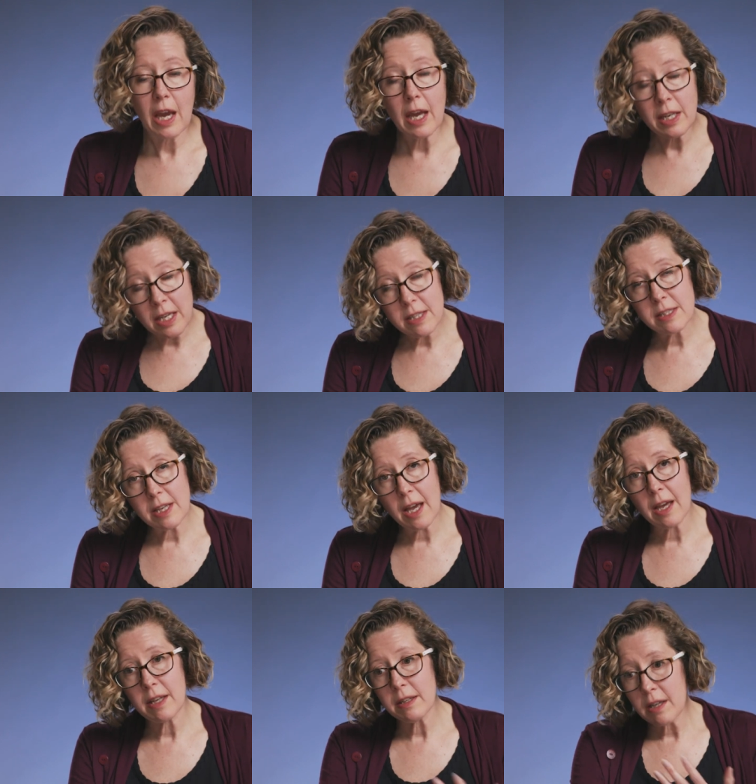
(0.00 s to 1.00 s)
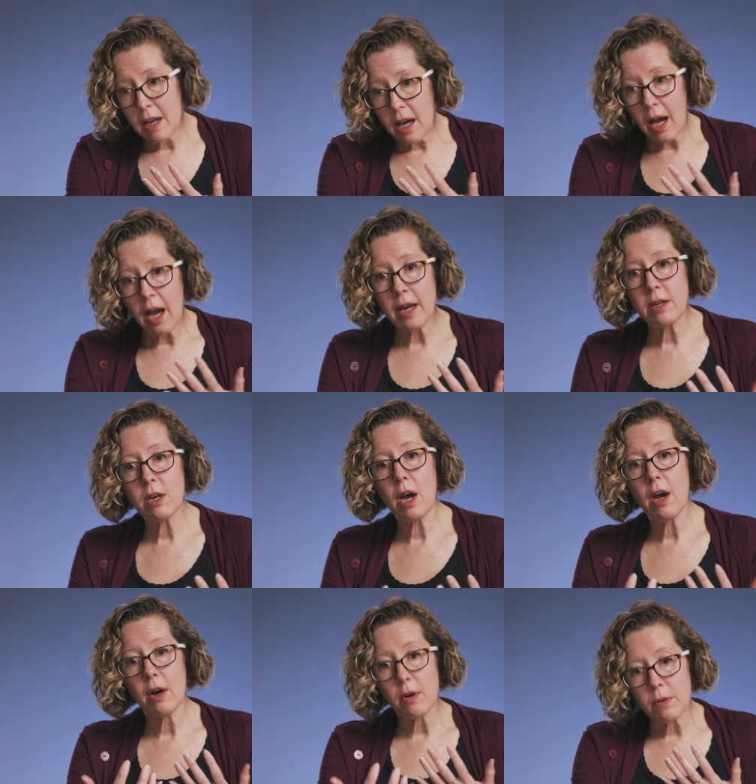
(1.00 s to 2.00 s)
And he said, I
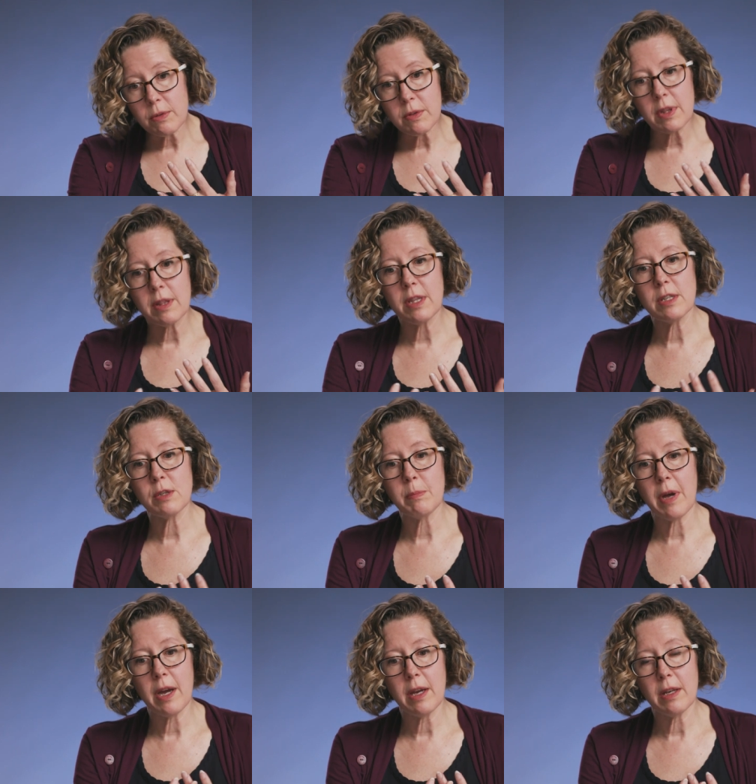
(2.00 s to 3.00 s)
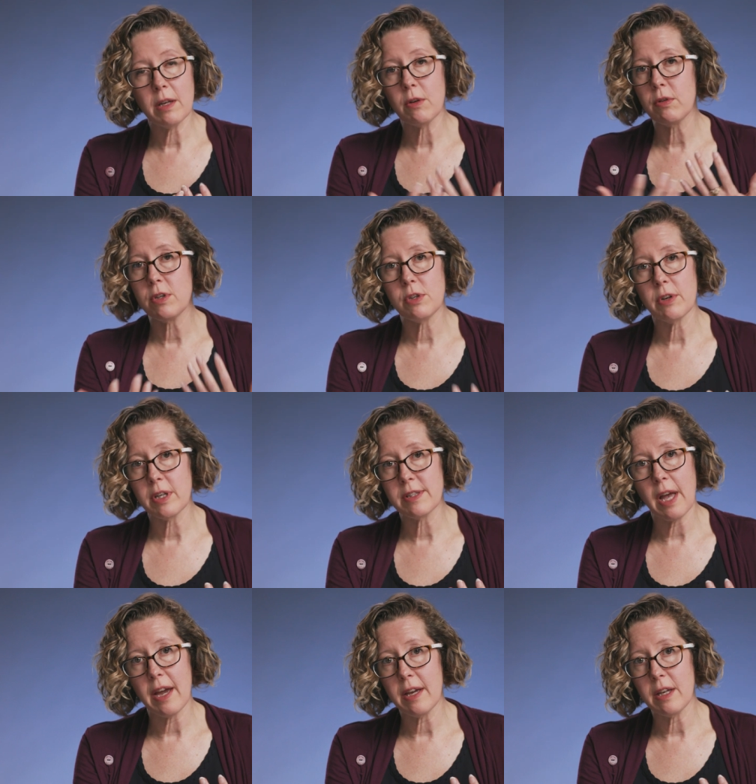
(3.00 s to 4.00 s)
know that this might increase your
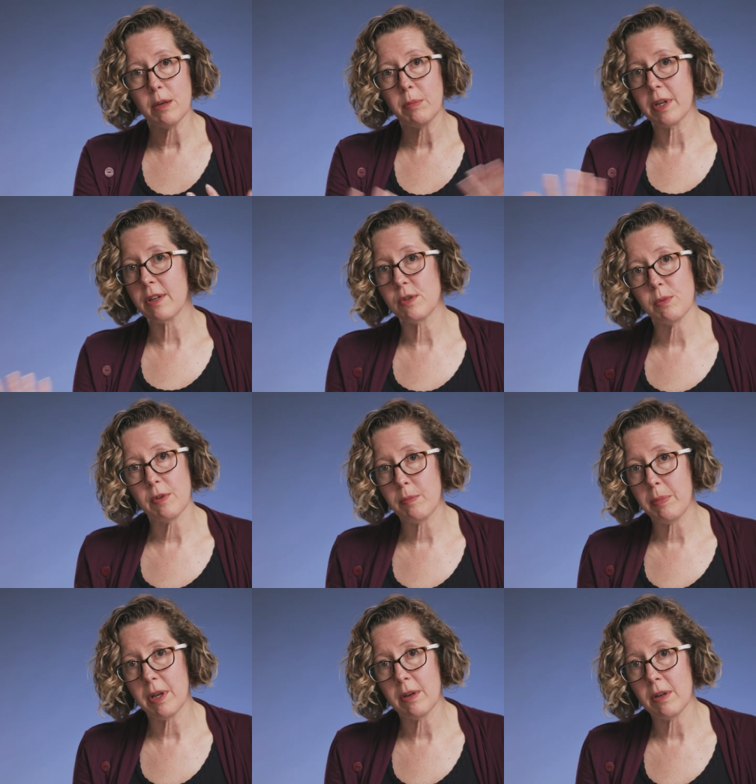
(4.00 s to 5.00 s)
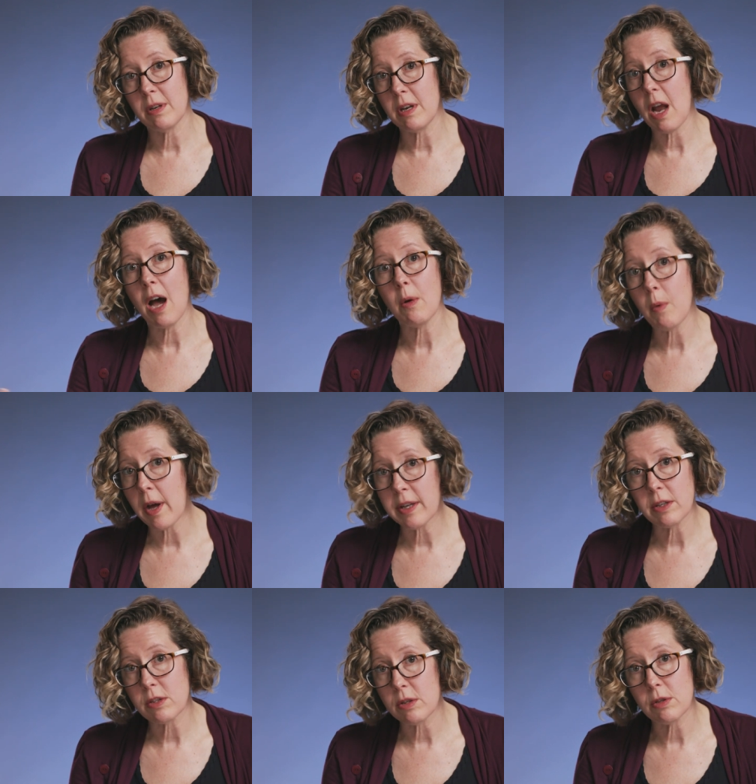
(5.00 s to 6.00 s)
anxiety because we've been not
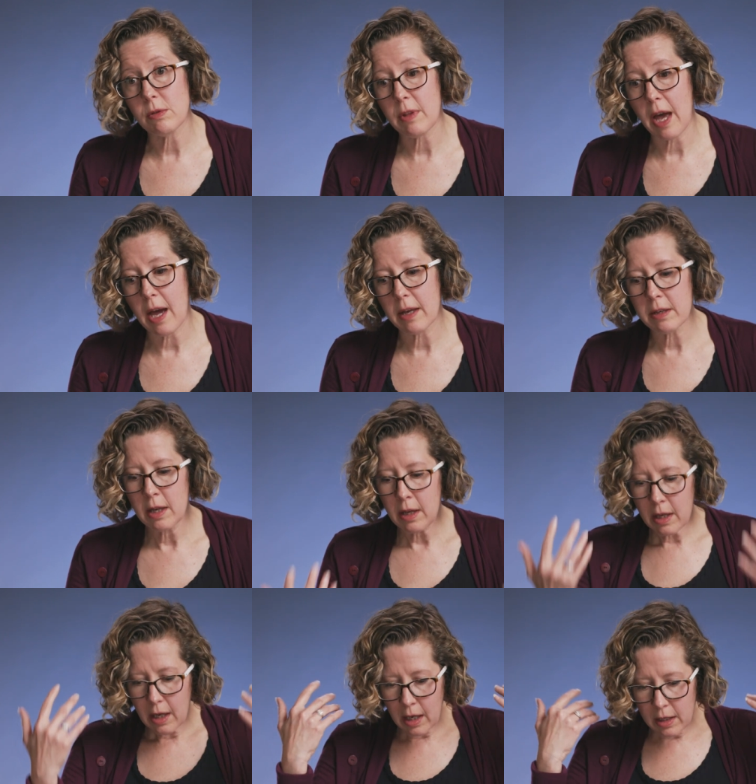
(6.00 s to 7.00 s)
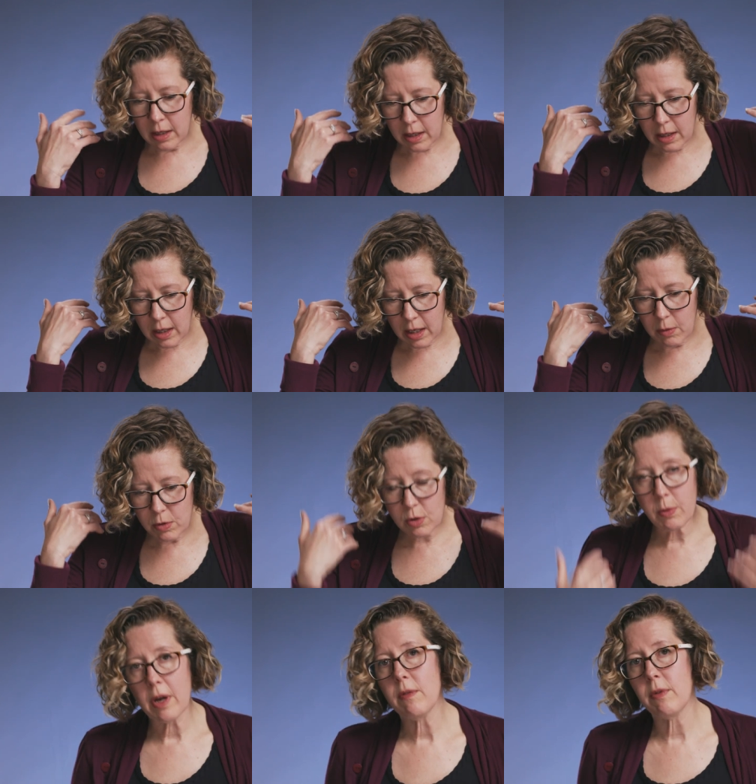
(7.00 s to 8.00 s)
wanting to do that. And he was
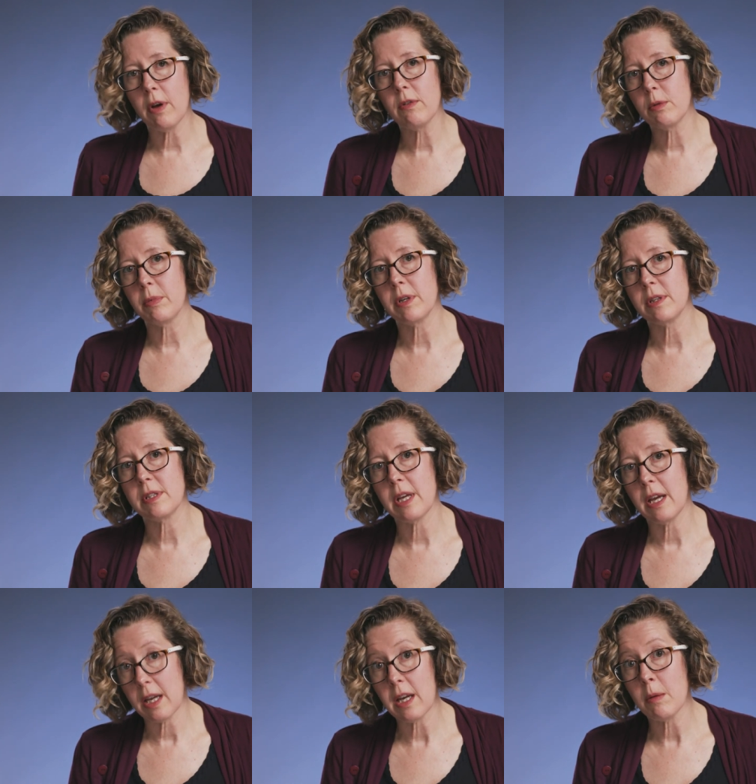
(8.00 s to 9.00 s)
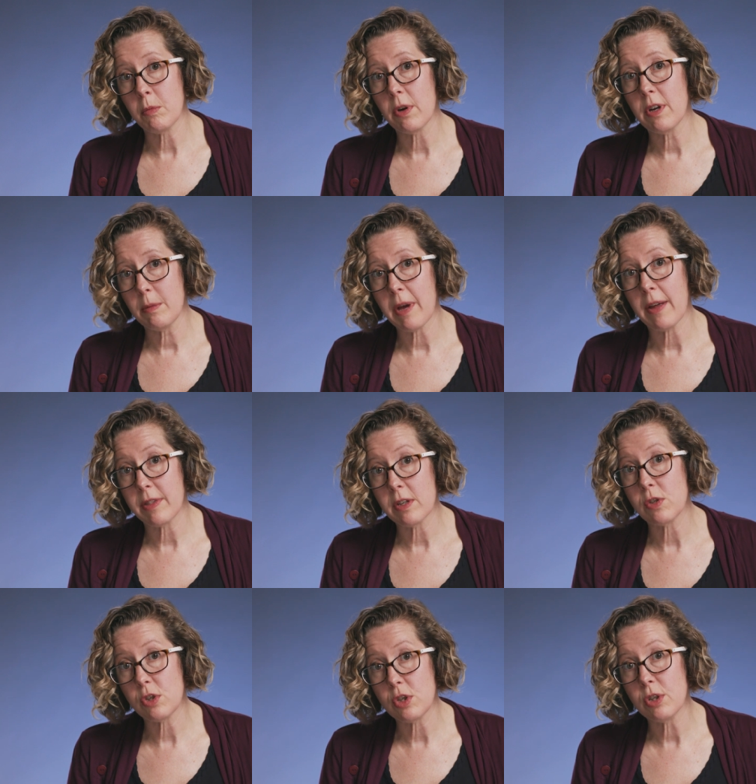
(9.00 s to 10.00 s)
quite vulnerable in saying, and I'm worried about
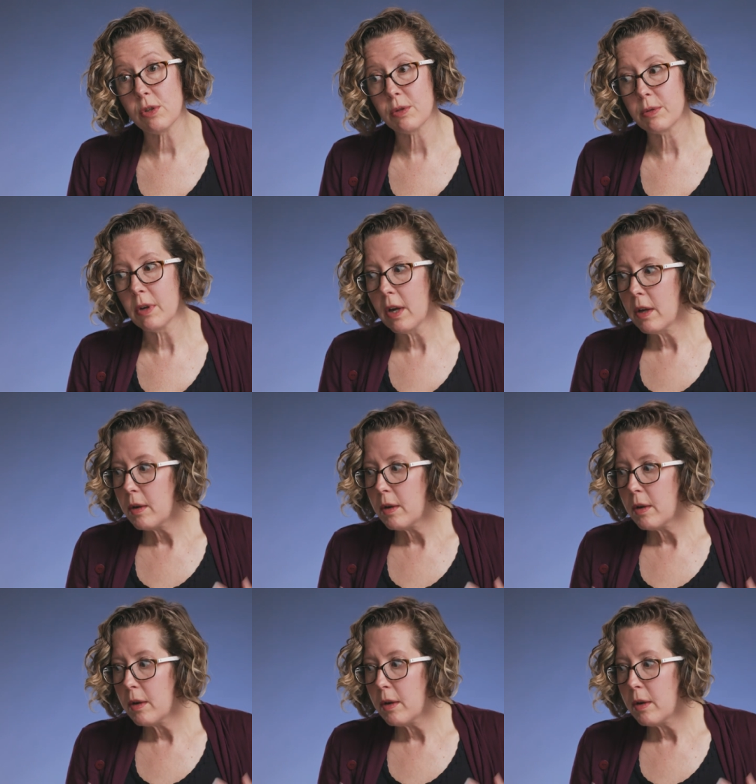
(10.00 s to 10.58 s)
this too